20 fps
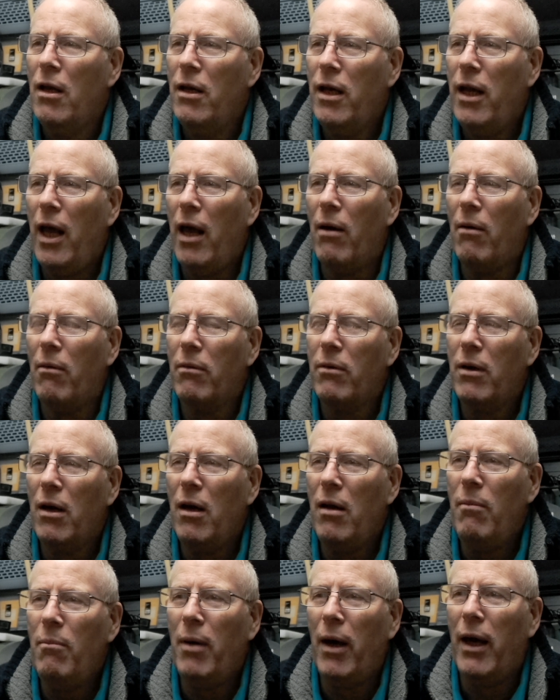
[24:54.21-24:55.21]
Now
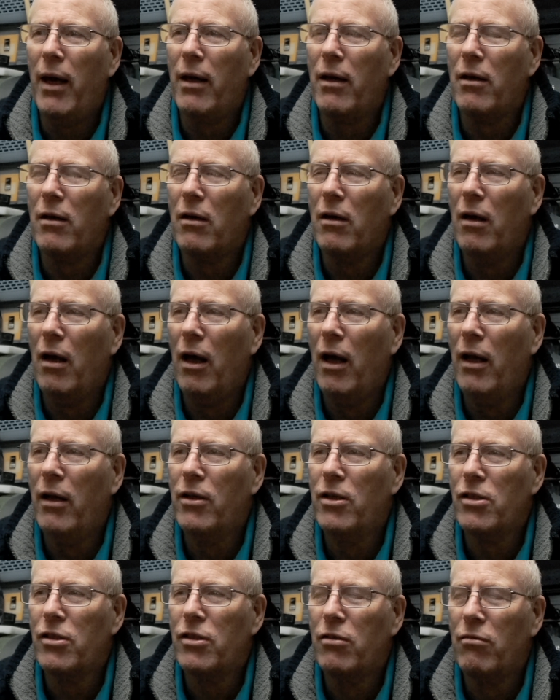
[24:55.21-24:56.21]
going back and
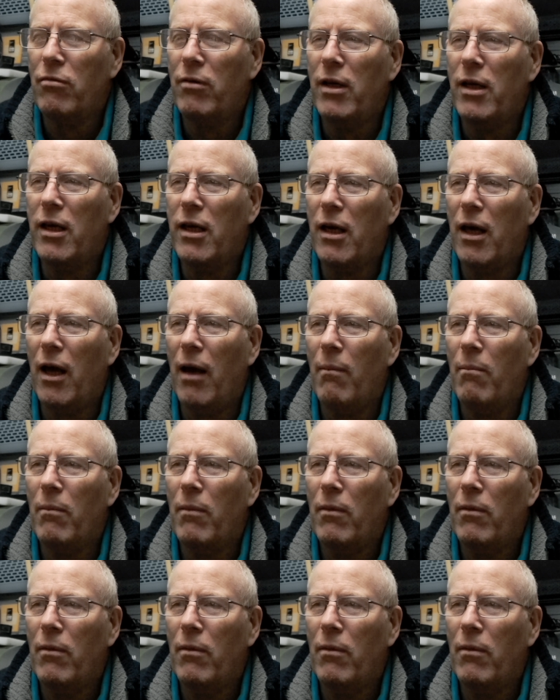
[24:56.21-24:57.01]
just to recap,